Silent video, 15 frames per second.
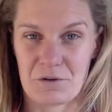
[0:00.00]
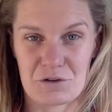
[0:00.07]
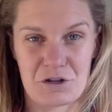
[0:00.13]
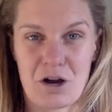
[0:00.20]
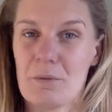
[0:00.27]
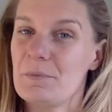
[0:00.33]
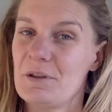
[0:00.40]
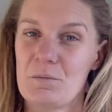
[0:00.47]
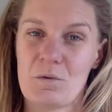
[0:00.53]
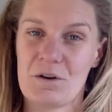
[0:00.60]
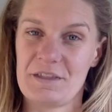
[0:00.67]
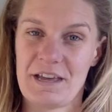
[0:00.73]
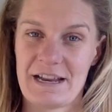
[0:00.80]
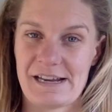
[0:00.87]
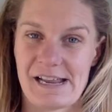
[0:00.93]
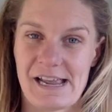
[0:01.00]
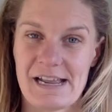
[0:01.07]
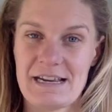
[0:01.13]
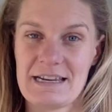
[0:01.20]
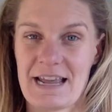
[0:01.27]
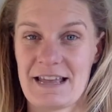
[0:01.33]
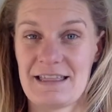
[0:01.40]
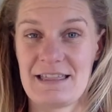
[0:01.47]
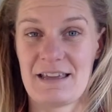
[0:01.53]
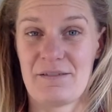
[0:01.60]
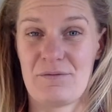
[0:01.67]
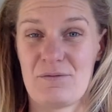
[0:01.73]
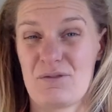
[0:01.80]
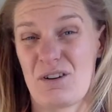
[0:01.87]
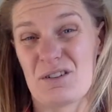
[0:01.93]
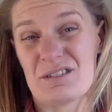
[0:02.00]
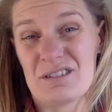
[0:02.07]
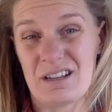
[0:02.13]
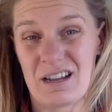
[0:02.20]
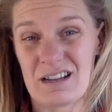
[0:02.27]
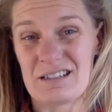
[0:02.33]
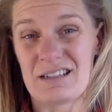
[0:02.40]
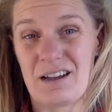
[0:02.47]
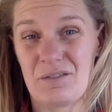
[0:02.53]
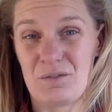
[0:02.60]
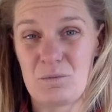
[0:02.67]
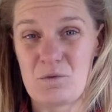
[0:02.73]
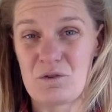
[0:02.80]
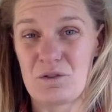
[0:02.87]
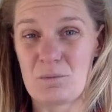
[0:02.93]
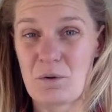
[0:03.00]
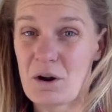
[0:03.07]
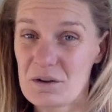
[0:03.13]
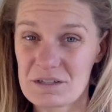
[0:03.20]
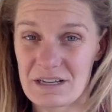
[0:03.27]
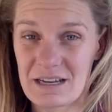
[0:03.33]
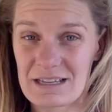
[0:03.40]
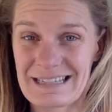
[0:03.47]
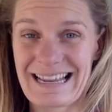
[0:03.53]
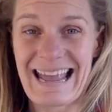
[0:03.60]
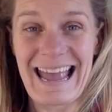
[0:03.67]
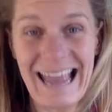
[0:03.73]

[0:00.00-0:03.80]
on top than what they need and therefore costing ourselves more in the process.